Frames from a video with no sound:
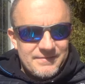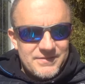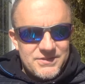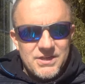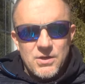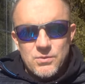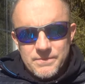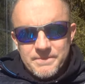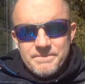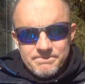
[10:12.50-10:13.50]
So
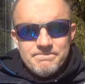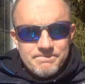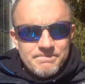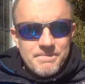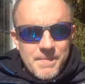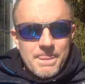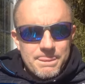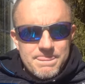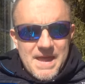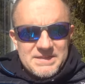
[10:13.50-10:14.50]

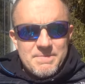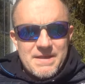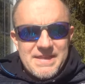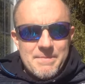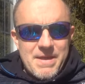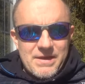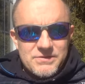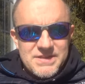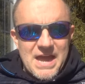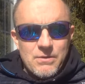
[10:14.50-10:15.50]
that's that
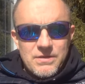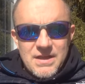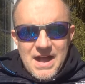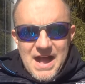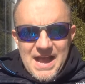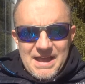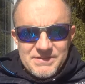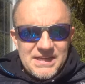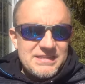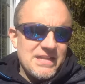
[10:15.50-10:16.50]
matters. Now, I have
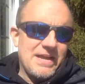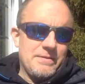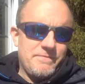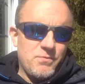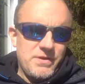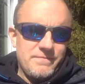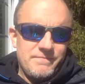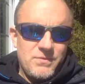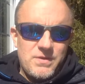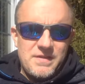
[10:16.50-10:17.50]
today's lineup for you.
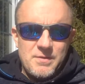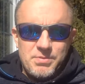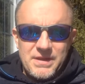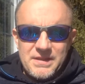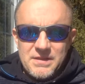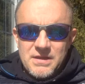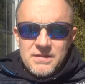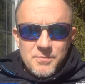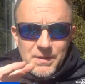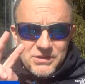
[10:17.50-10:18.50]
Okay, they're
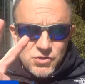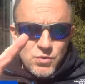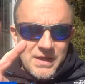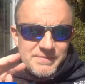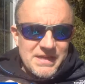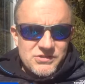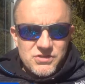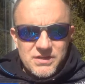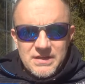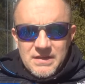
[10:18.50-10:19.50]
playing two games,
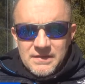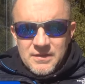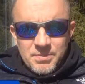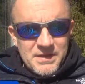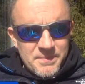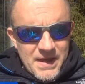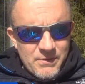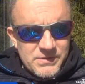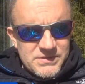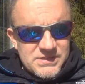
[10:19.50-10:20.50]
actually. They're playing the
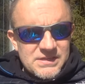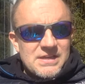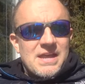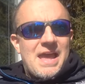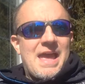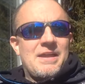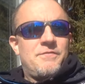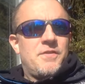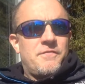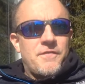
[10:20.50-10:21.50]
Pirates, and
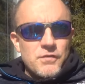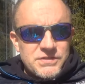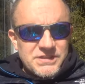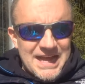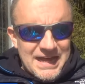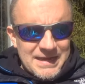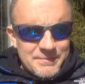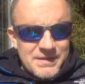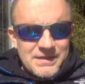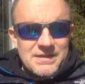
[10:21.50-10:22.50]
for the first time